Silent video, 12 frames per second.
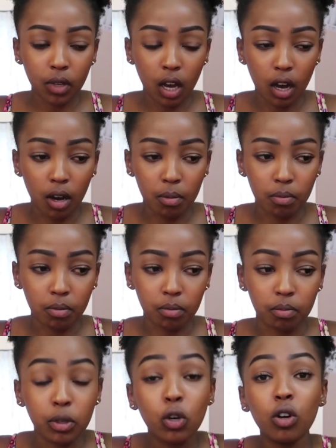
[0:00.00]

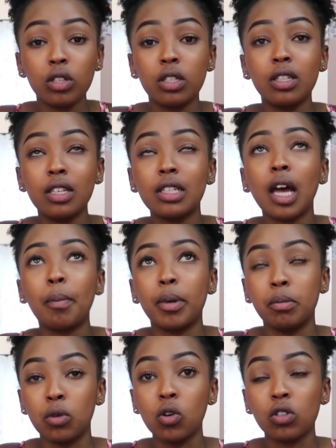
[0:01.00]
because this
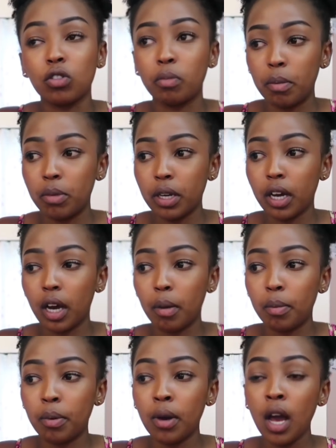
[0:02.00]
happened because of my
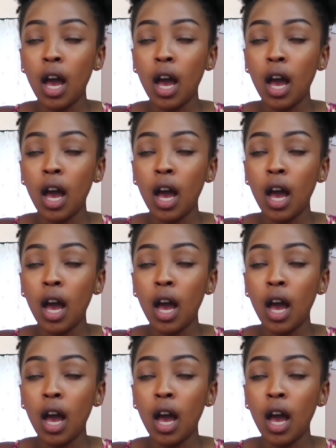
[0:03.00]
breakup,